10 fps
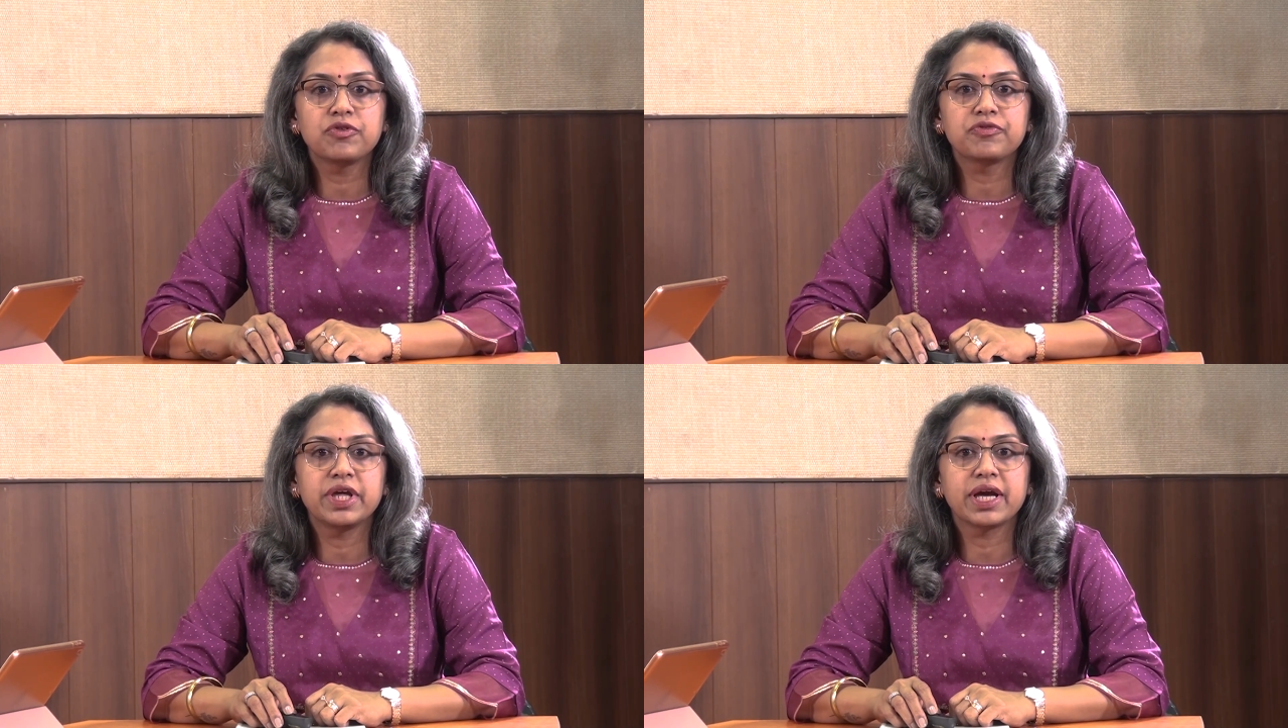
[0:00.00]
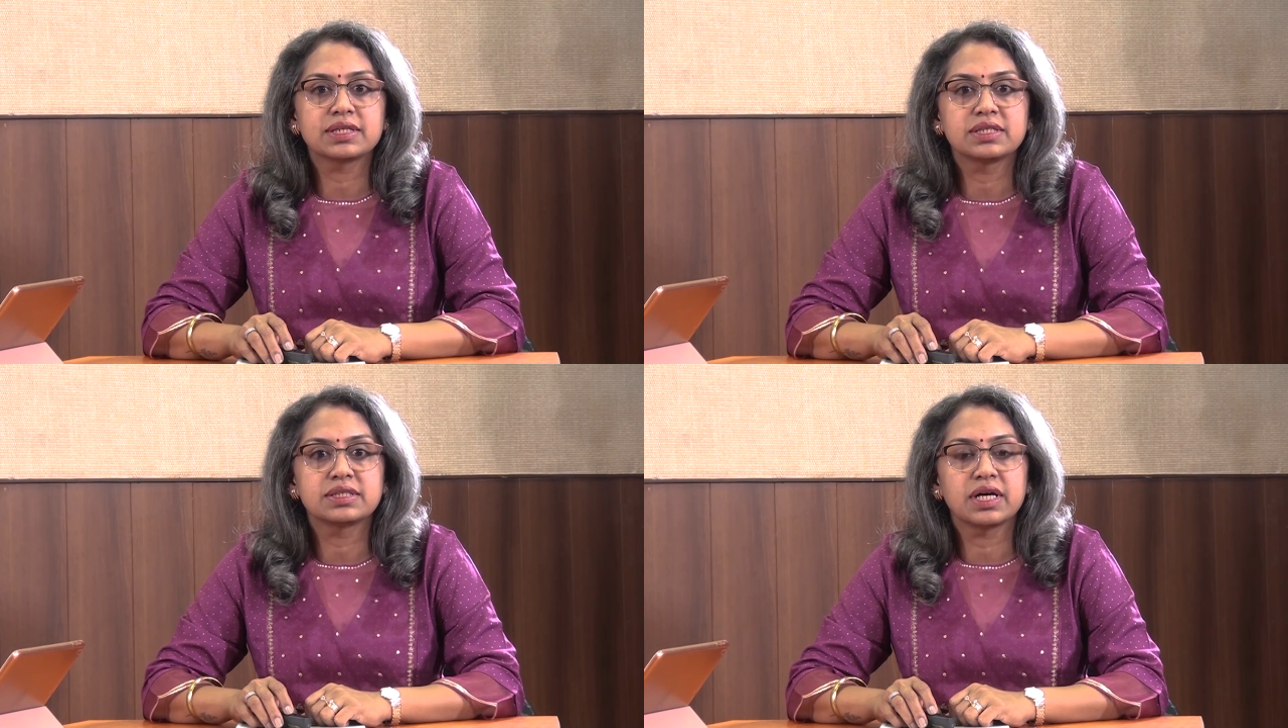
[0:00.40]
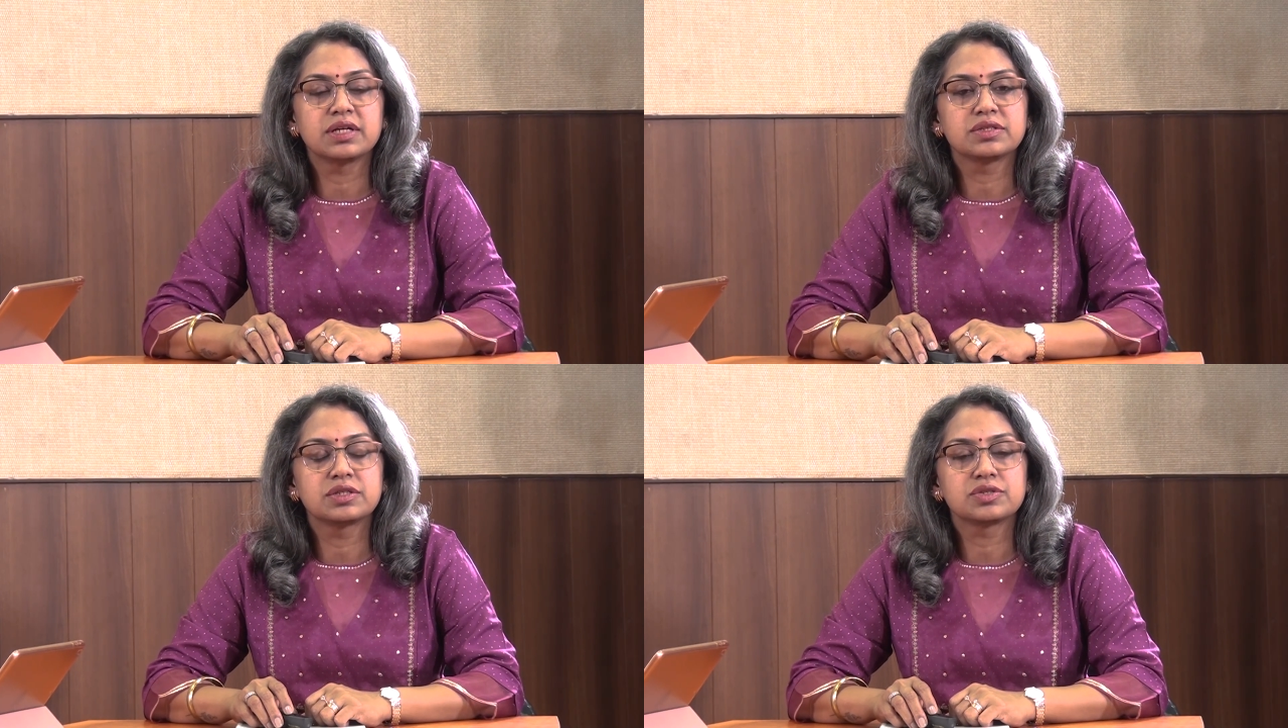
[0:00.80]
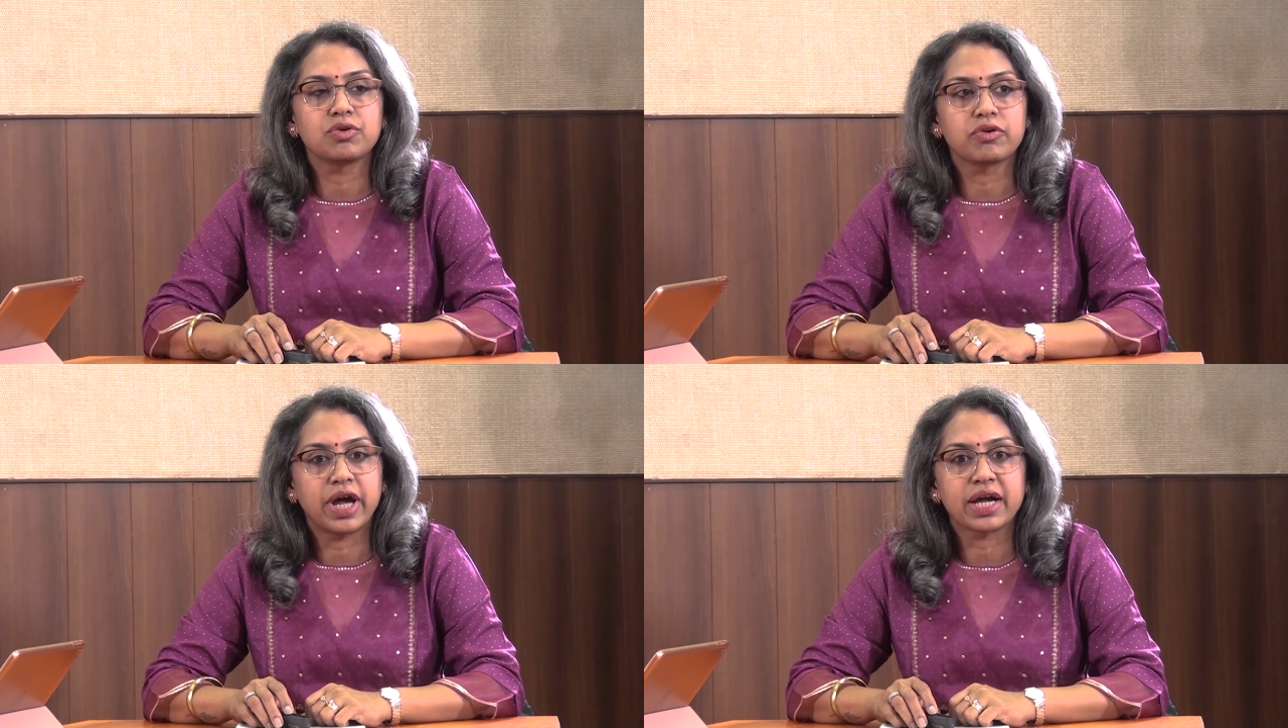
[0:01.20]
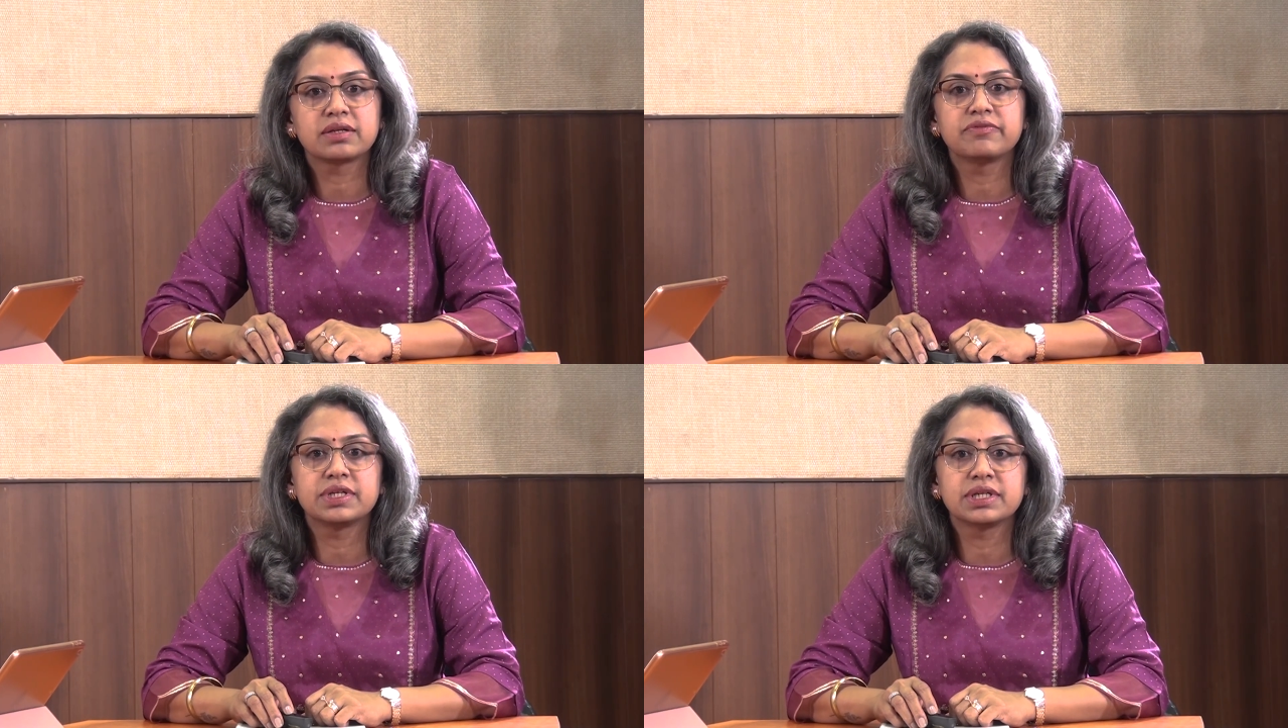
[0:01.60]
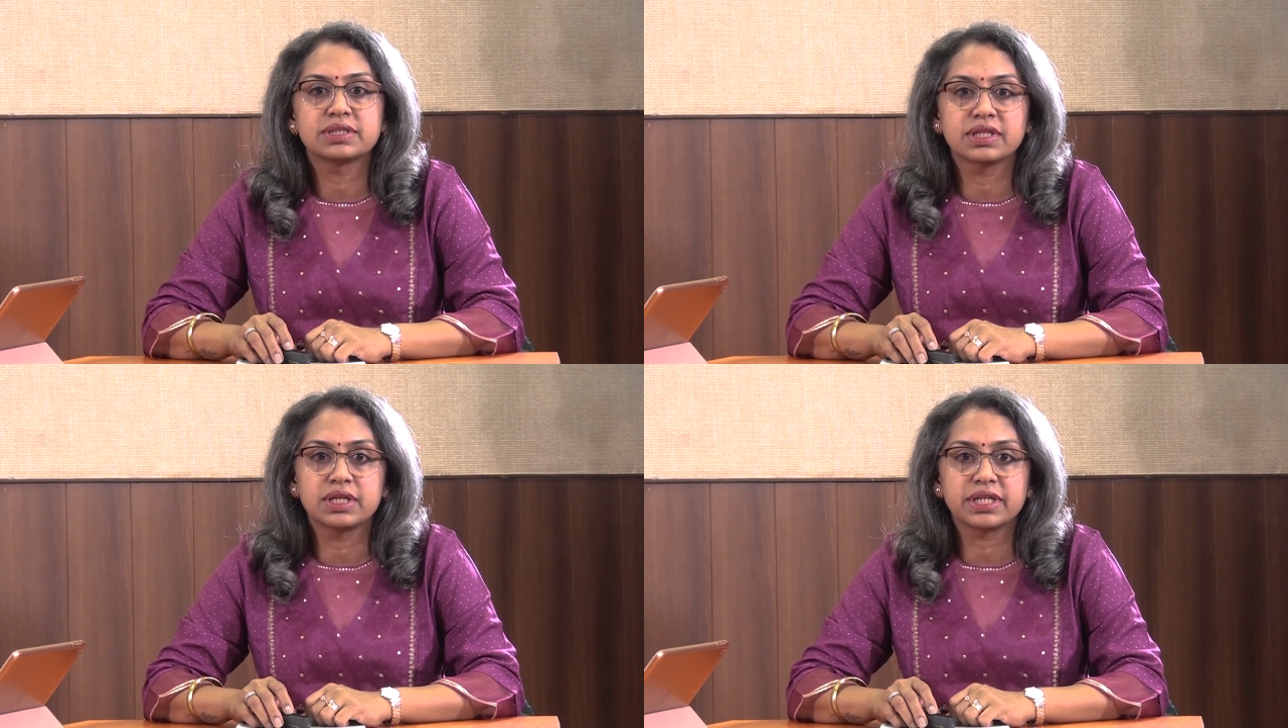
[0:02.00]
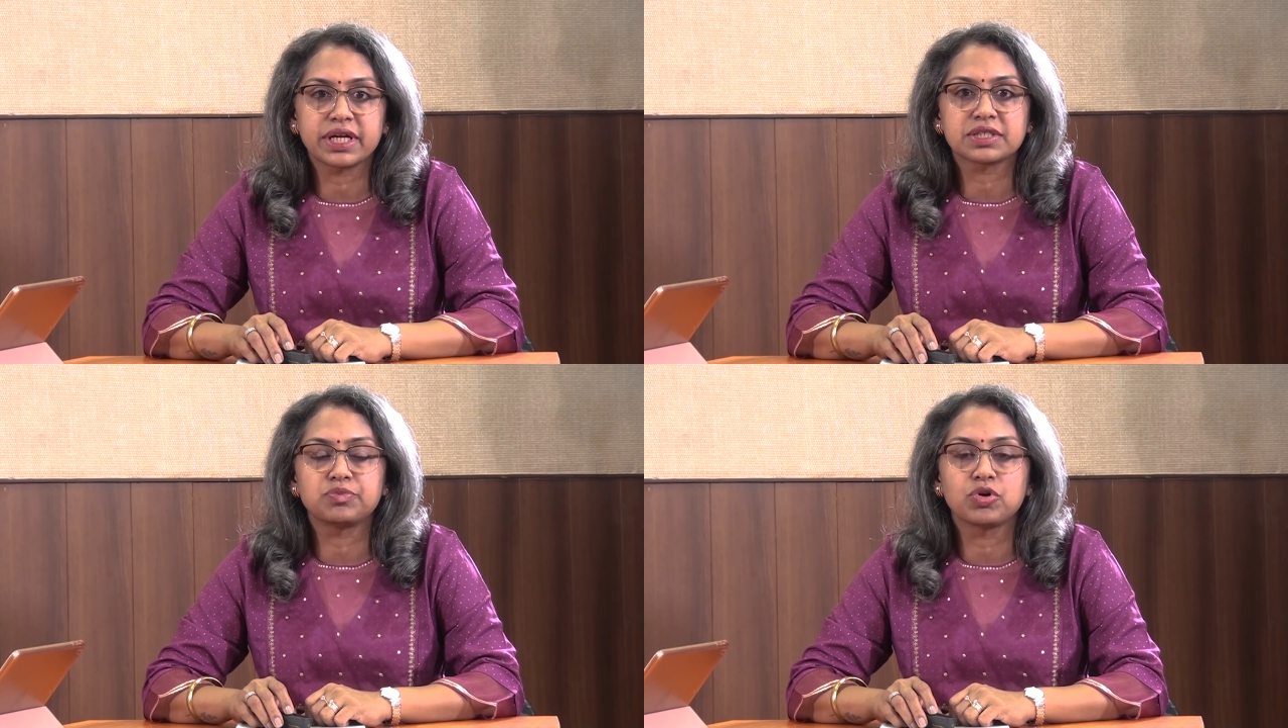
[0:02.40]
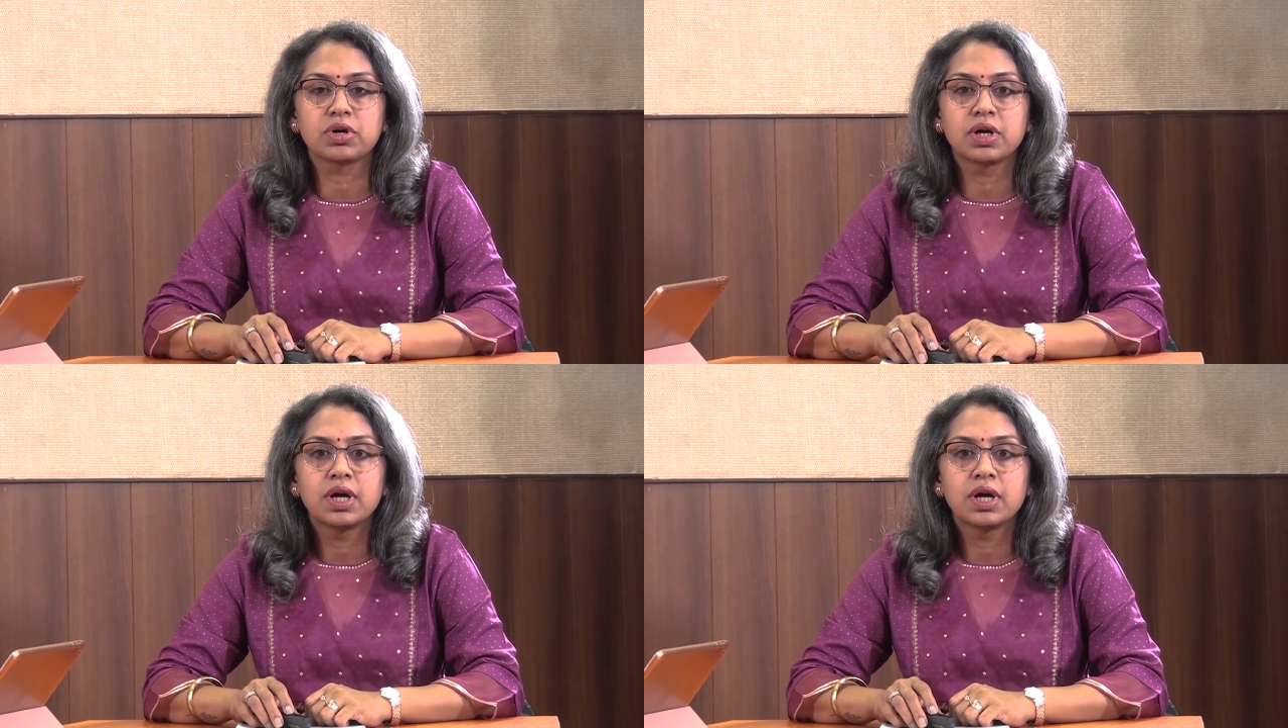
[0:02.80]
of the exercises or activities in the textbook.